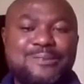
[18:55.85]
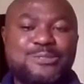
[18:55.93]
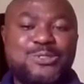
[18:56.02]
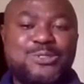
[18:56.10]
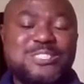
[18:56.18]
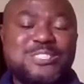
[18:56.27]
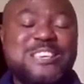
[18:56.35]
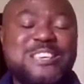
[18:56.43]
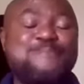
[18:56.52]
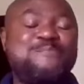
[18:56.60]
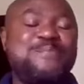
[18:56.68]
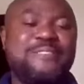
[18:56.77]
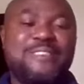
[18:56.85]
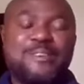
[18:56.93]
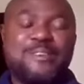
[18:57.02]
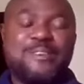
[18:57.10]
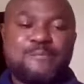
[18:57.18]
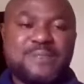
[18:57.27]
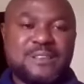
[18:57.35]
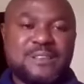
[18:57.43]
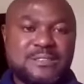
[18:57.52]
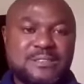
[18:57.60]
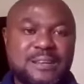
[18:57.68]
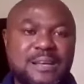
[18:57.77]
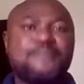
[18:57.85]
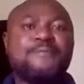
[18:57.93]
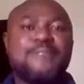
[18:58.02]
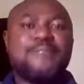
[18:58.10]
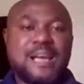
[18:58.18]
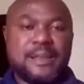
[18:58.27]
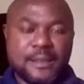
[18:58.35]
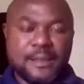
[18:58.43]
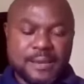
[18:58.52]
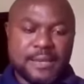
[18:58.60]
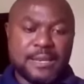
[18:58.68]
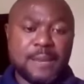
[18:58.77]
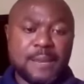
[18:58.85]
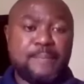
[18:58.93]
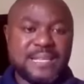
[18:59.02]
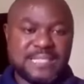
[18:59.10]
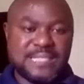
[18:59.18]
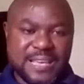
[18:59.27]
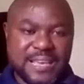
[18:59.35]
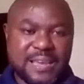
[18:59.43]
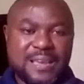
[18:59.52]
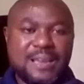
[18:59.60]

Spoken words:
We just keep developing each other. Find the basic.